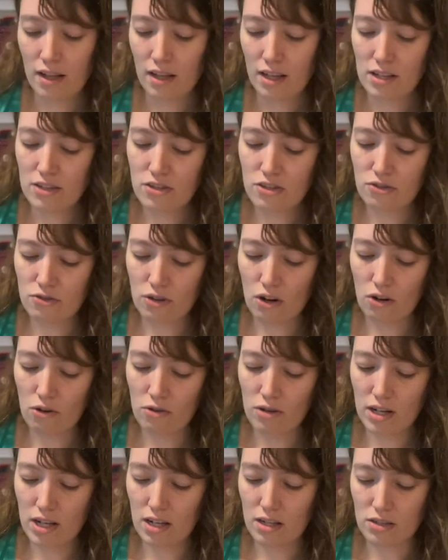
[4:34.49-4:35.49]
He
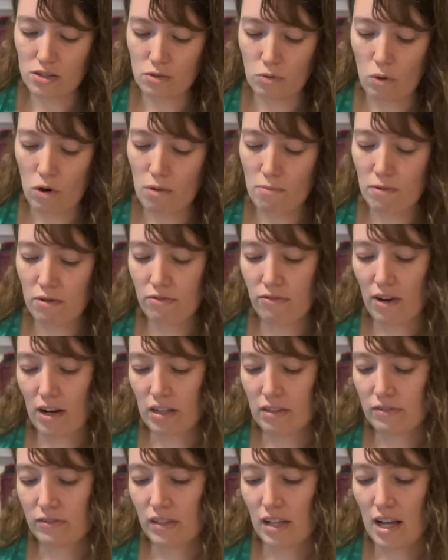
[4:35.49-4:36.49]
strode in a swarm of
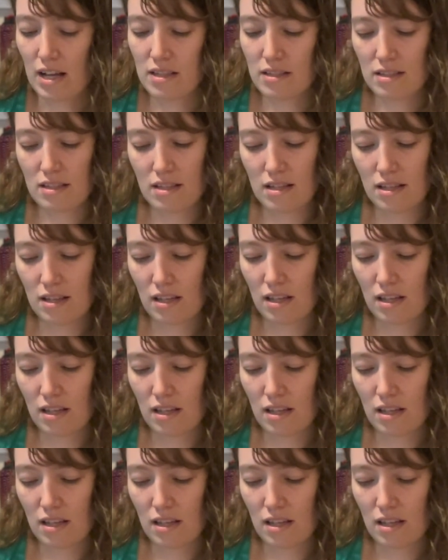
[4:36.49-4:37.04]
fireflies.